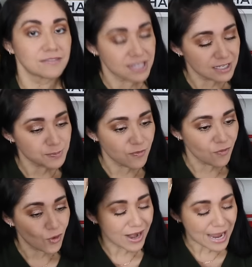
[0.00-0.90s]
I've said this
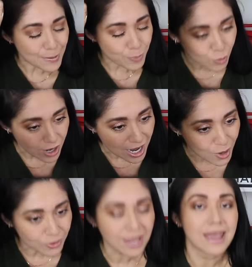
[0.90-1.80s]
before, a
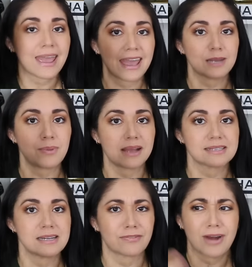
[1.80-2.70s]
proud handbag
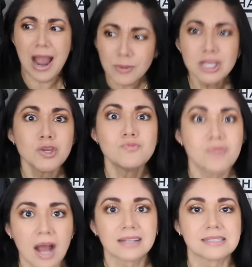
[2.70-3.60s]
sniffer. How can you
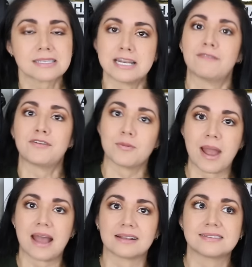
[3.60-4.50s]
not sniff your
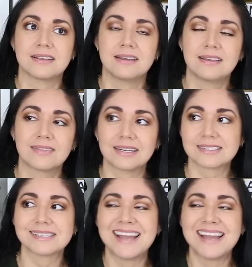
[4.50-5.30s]
bags? That doesn't